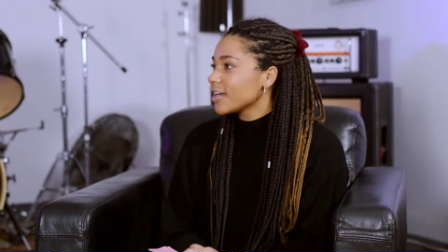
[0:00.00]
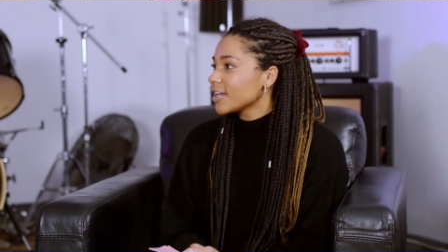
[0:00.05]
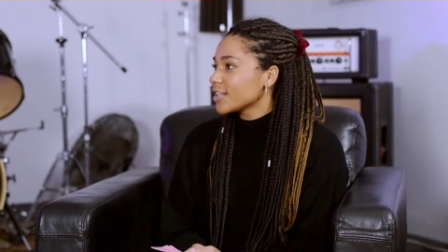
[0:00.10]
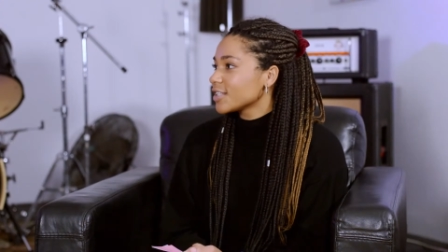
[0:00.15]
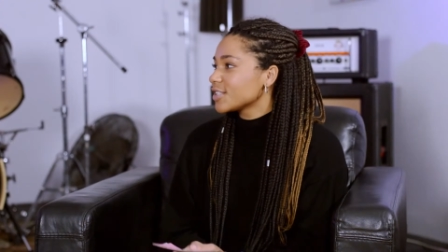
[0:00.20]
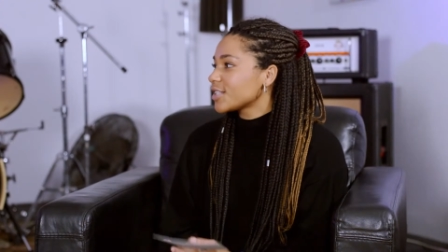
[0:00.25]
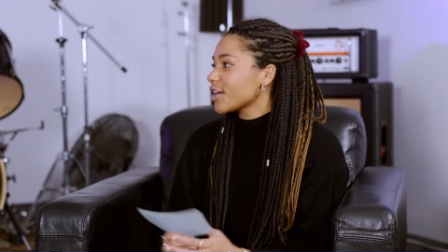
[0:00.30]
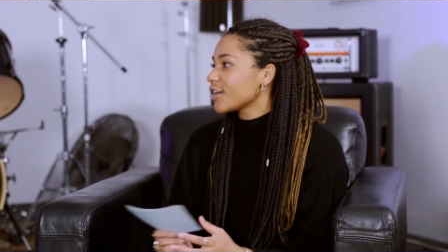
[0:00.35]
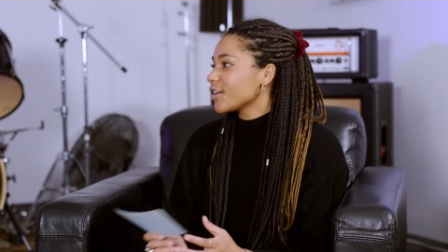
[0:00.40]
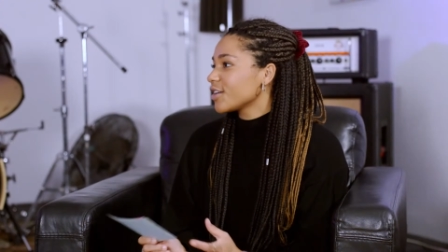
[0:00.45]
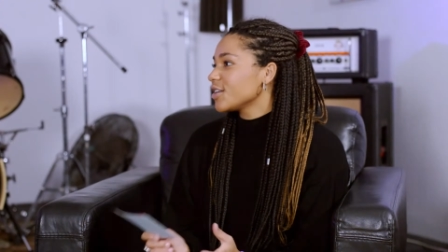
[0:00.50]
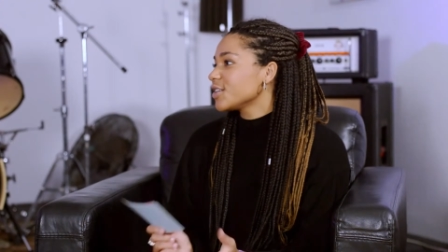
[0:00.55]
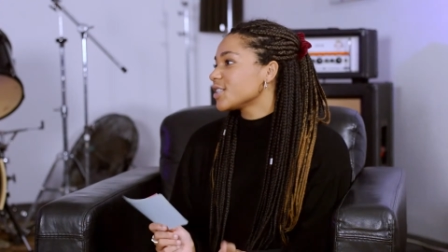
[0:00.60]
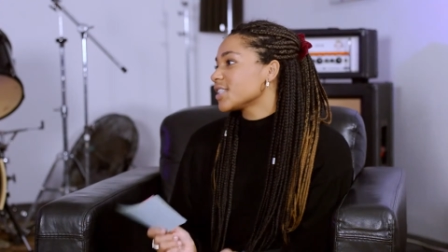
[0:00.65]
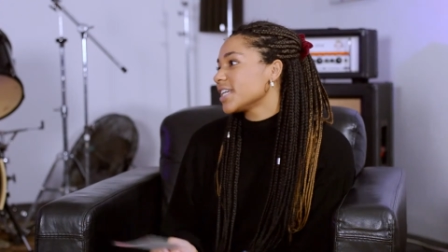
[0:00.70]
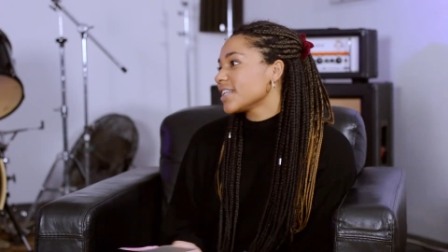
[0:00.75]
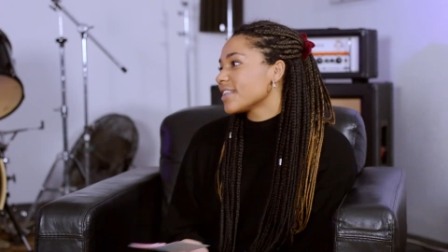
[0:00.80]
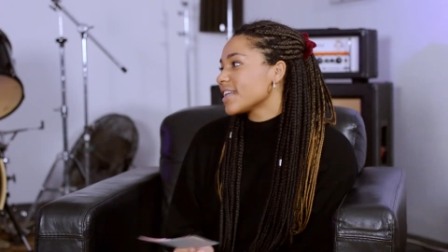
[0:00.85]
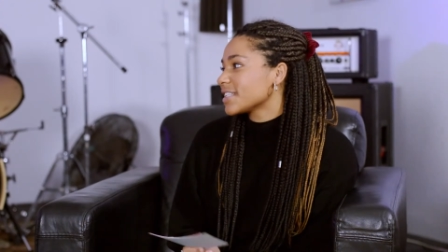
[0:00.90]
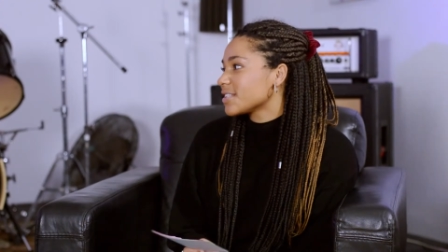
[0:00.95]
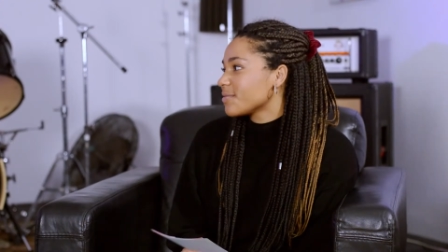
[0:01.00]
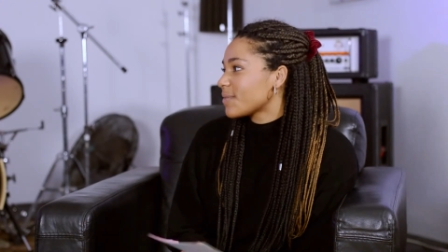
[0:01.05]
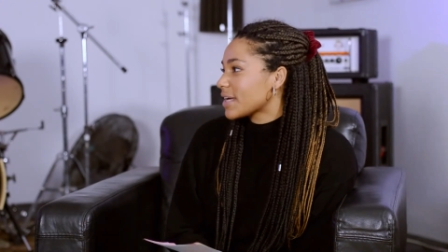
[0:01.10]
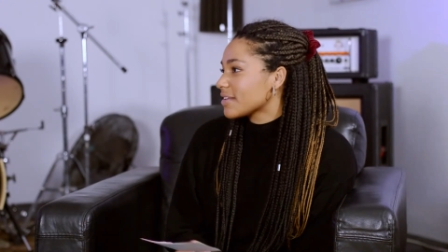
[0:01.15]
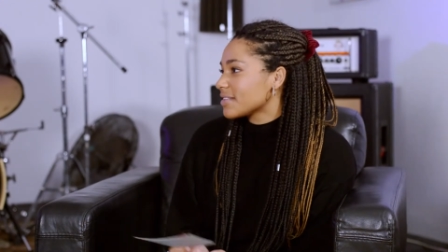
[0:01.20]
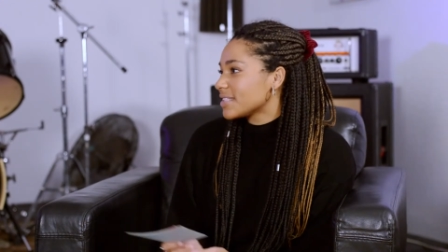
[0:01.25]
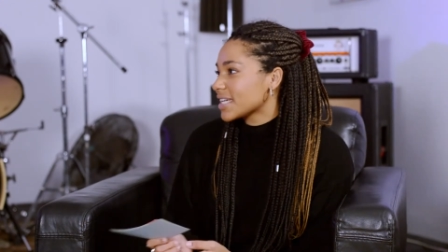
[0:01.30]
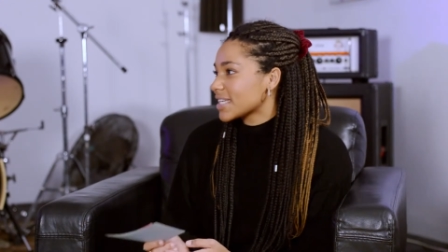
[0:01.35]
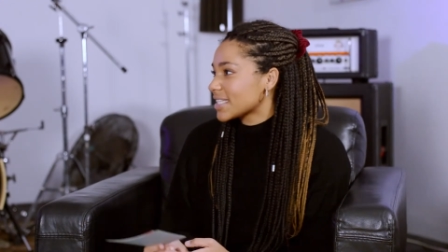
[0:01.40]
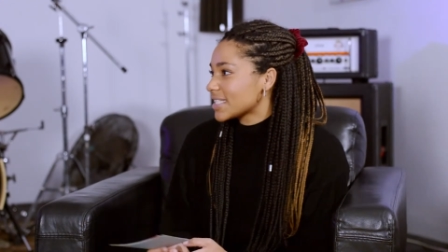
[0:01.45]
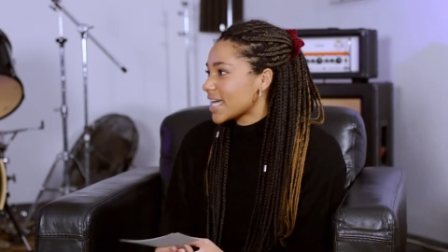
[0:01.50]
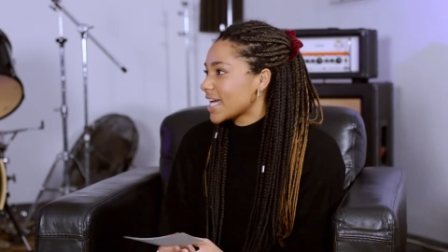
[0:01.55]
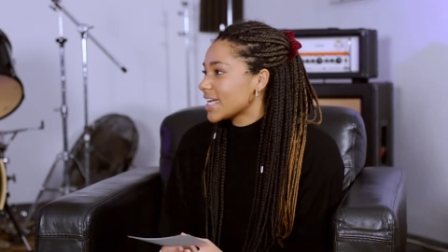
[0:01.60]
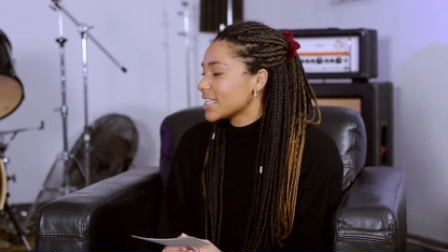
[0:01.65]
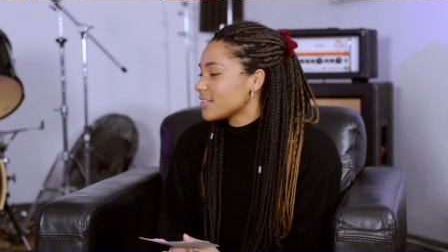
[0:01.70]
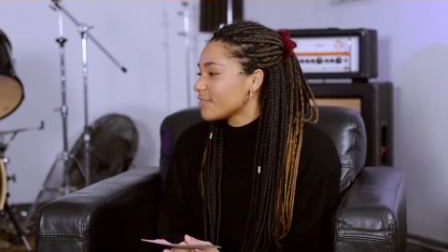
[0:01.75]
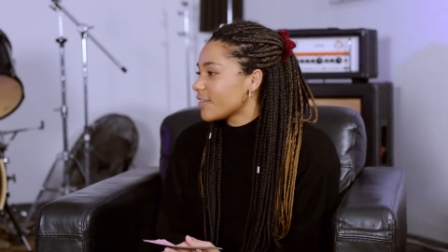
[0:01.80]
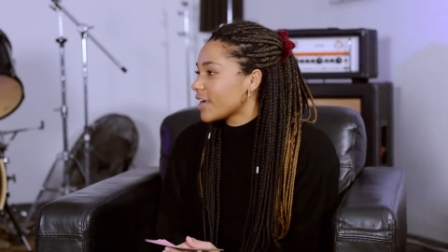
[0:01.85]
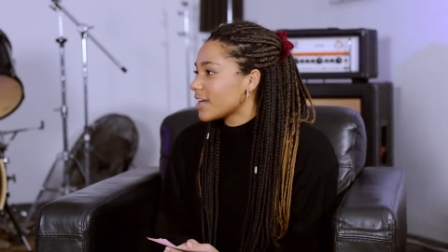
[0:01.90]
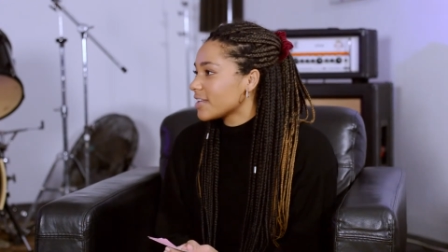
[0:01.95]
So usually there's about 6 to
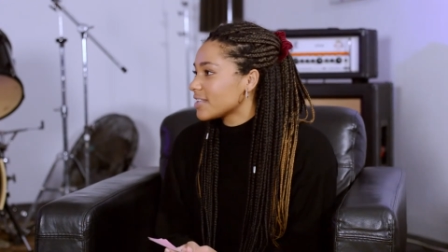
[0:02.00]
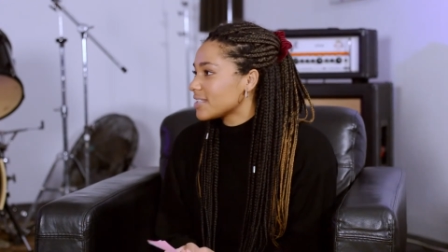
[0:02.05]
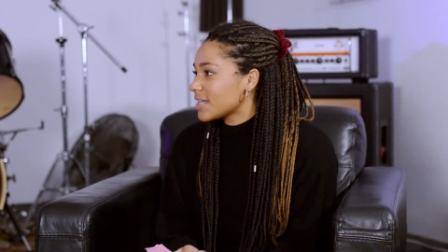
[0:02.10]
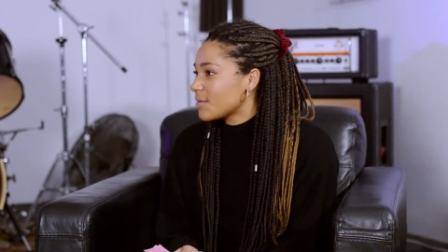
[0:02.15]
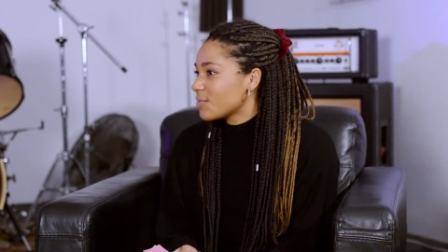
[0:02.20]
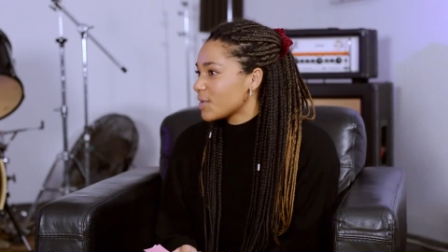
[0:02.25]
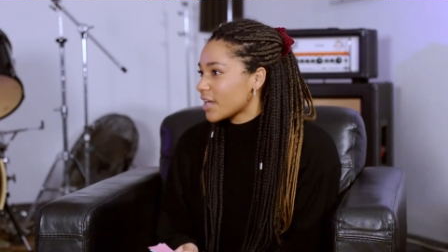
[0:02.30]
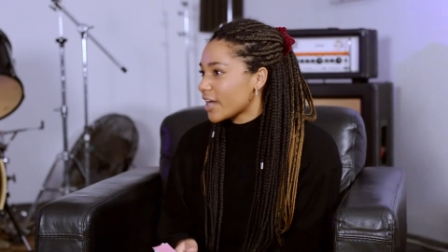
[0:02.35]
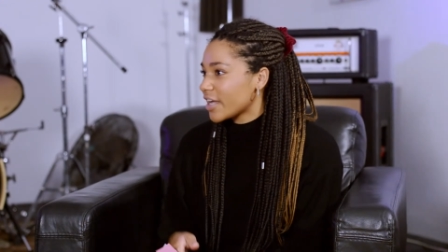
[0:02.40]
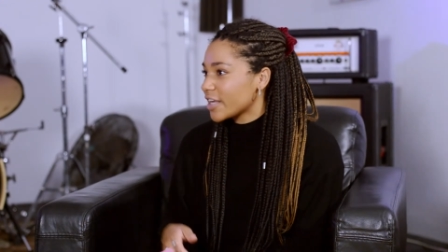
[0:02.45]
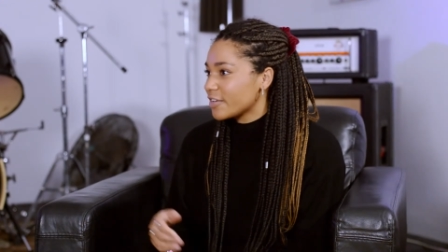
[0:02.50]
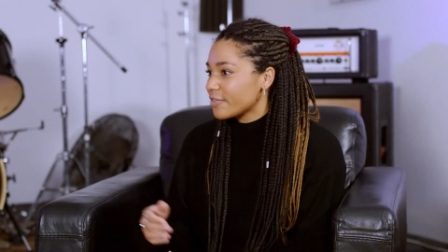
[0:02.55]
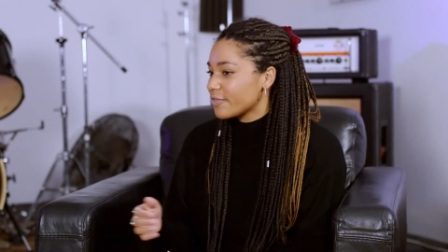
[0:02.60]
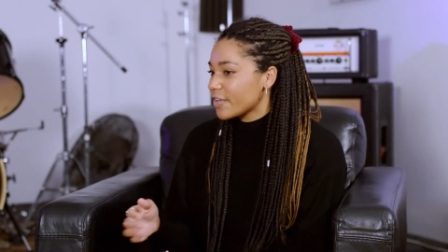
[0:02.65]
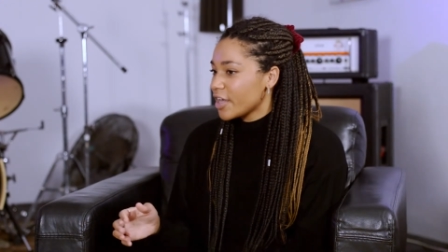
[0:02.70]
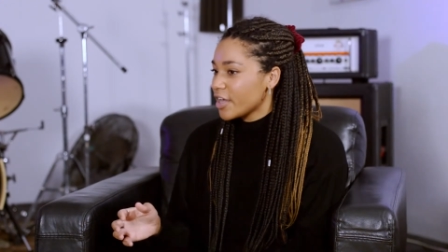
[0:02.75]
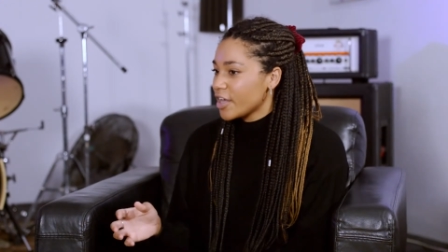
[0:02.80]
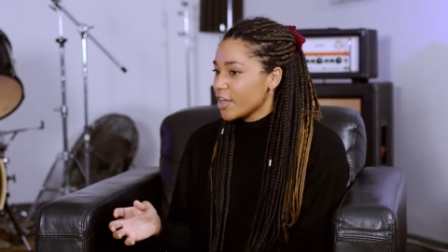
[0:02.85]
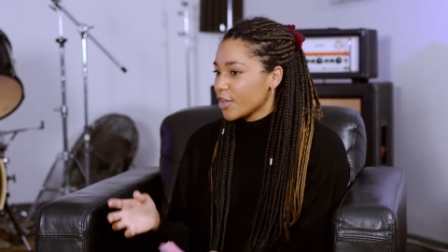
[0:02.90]
8 of us, and we kind of